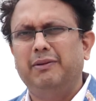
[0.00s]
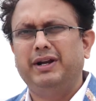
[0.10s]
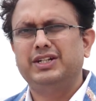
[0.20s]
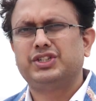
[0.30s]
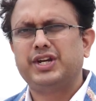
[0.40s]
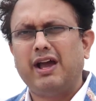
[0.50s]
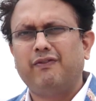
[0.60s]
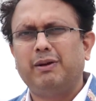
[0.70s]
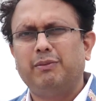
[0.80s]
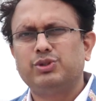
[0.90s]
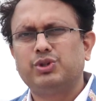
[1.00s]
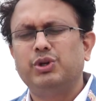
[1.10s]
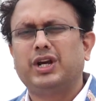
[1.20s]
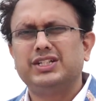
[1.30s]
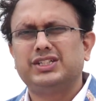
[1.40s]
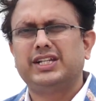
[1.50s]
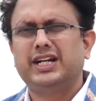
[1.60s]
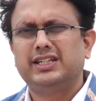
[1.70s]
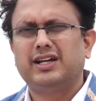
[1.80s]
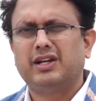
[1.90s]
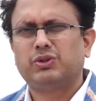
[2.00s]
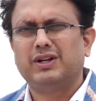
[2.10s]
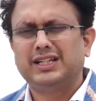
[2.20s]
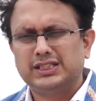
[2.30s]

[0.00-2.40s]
elements diaphragm also you can generate the earthquake.